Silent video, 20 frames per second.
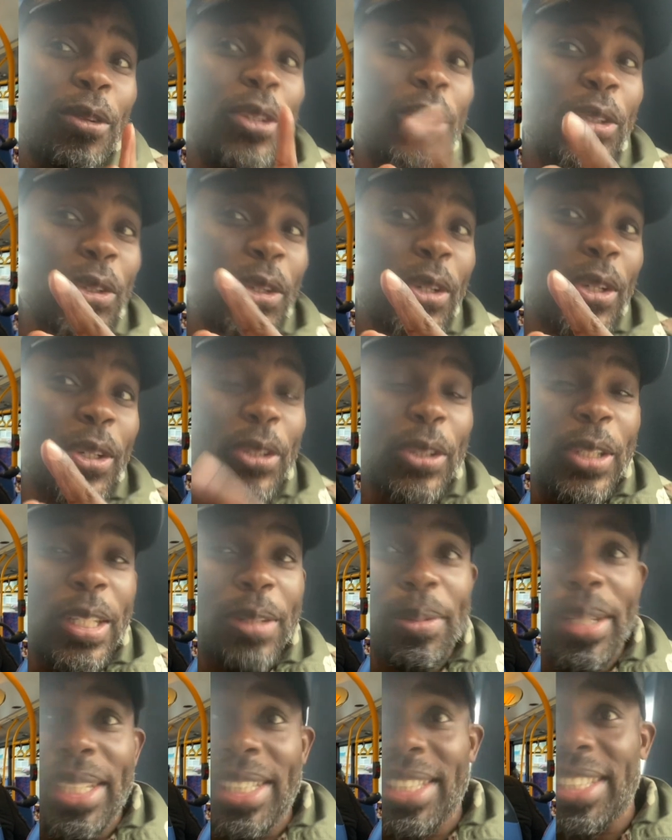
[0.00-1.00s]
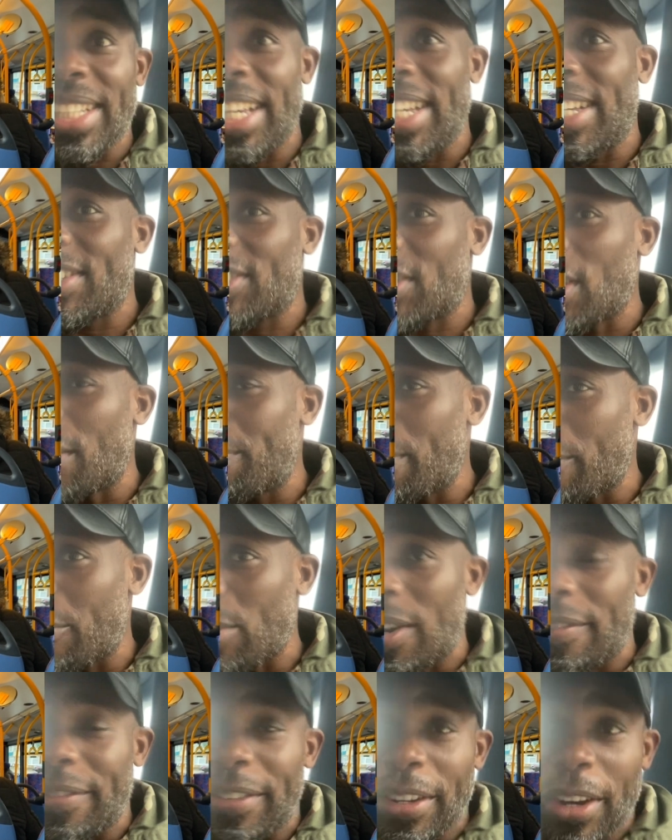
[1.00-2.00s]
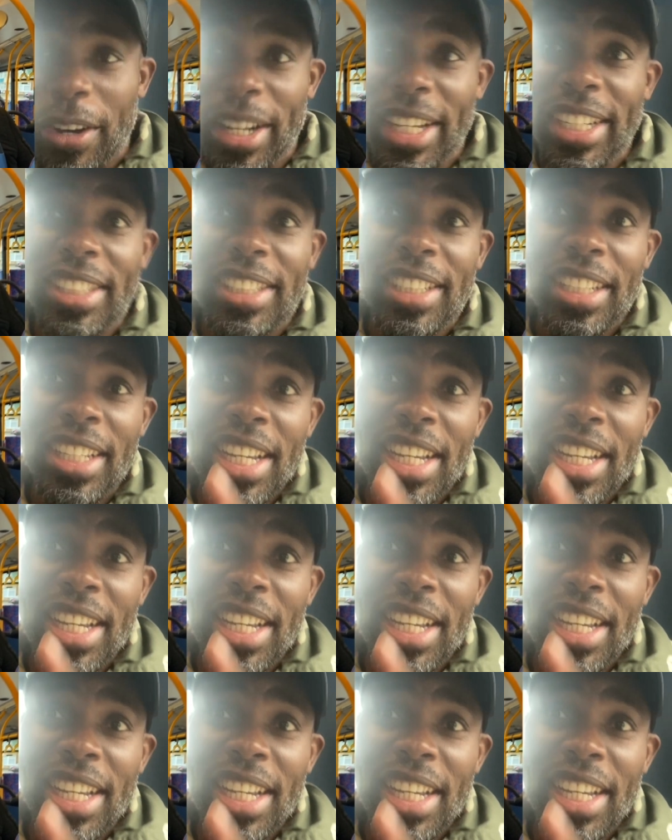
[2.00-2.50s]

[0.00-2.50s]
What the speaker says: Do not do the mistake. Some people have done it,